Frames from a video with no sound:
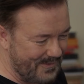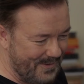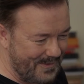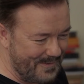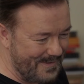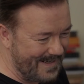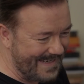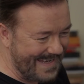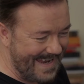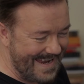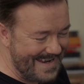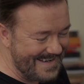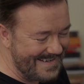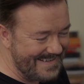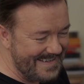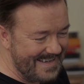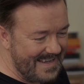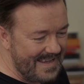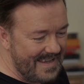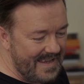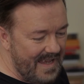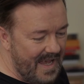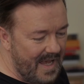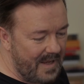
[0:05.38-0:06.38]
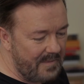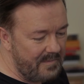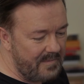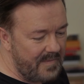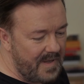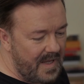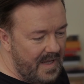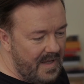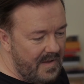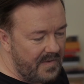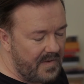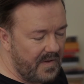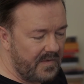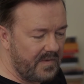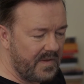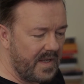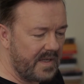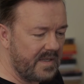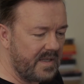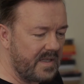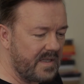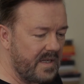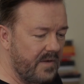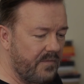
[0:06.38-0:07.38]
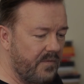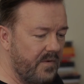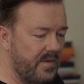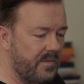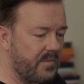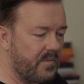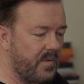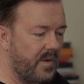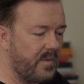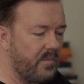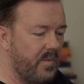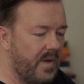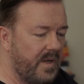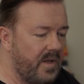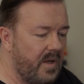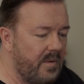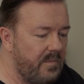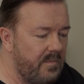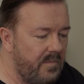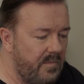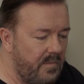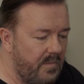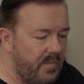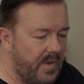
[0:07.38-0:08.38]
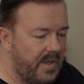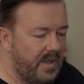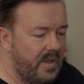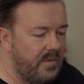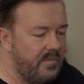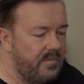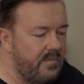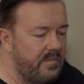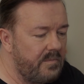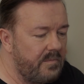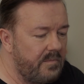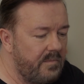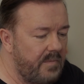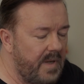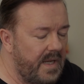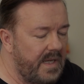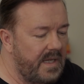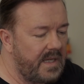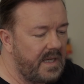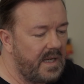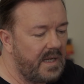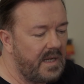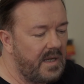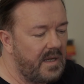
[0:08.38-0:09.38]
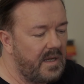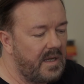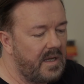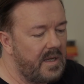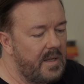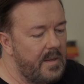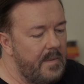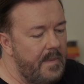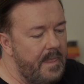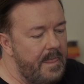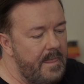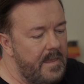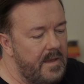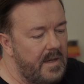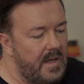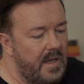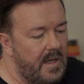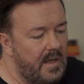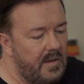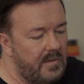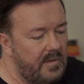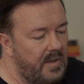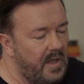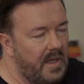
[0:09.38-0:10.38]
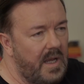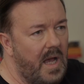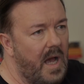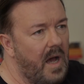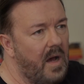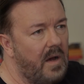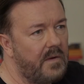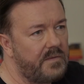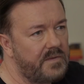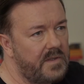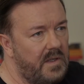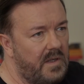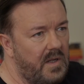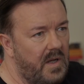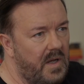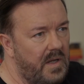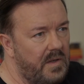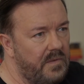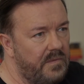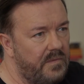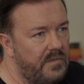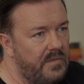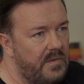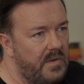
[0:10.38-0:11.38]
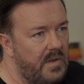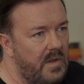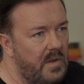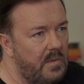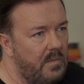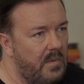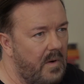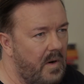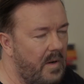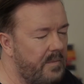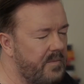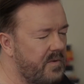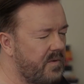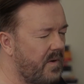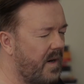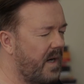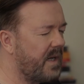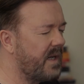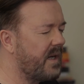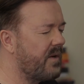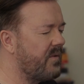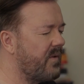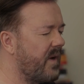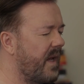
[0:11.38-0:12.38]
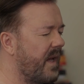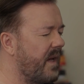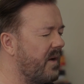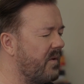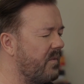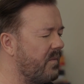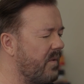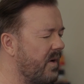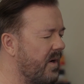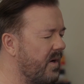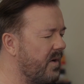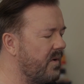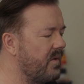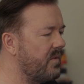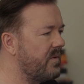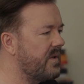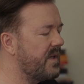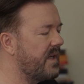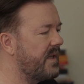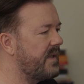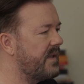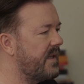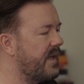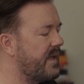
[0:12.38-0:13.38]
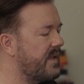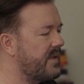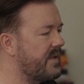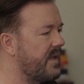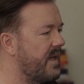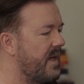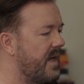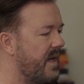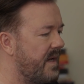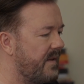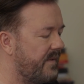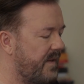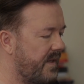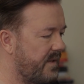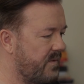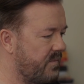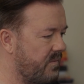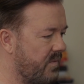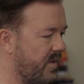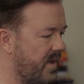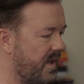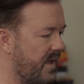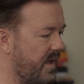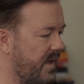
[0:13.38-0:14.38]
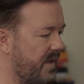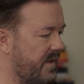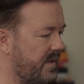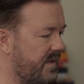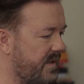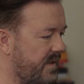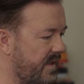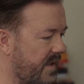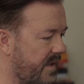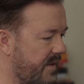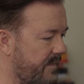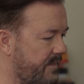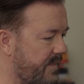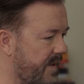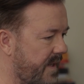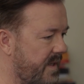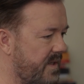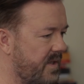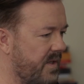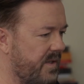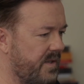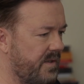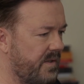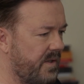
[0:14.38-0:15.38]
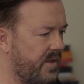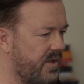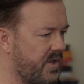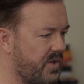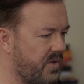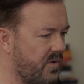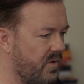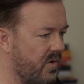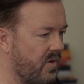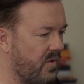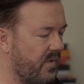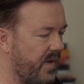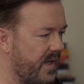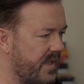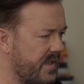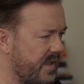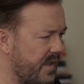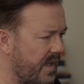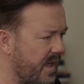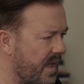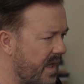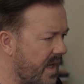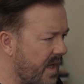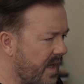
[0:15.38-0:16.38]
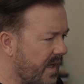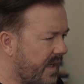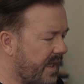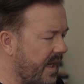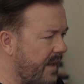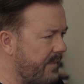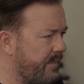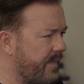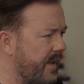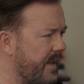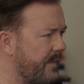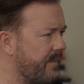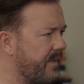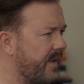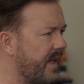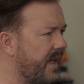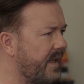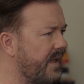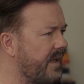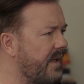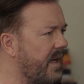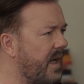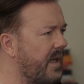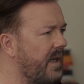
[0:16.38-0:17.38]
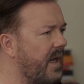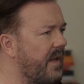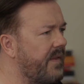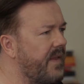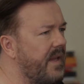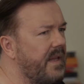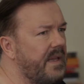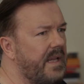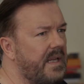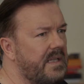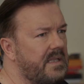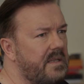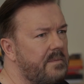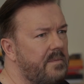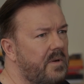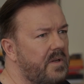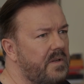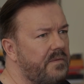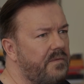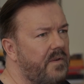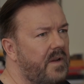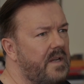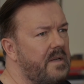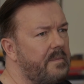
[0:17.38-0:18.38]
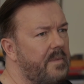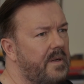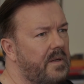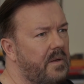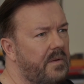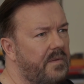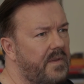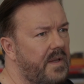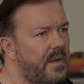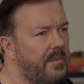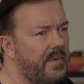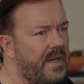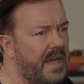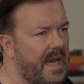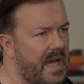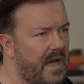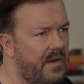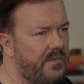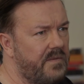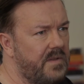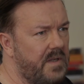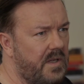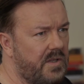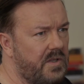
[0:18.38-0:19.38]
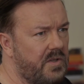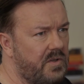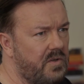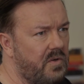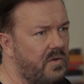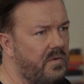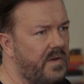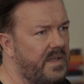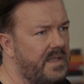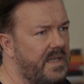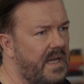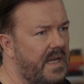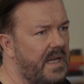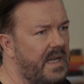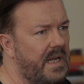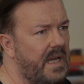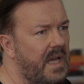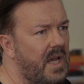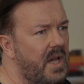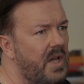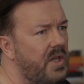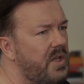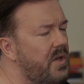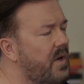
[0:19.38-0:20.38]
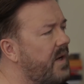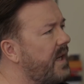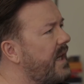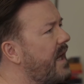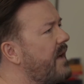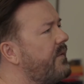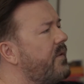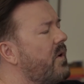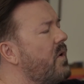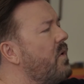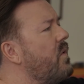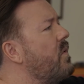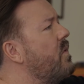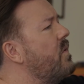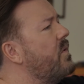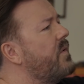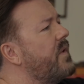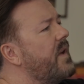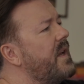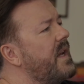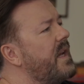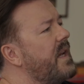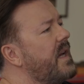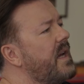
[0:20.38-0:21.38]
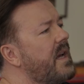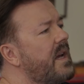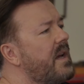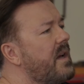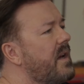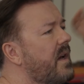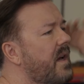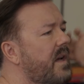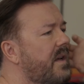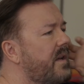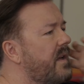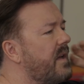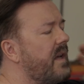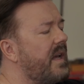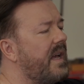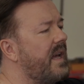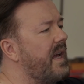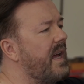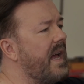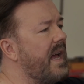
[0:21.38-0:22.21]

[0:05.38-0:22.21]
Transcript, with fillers: true. Again, um, that there's a difference between when I'm when I'm making a uh, like After Life, yeah, where I'm trying to create a world, and there's there's words and pictures and a yeah. story to get people in, and, and I think that's the most fundamental yeah. thing we have: a storytelling. It, it, it, sure, you can have all the. Uh, uh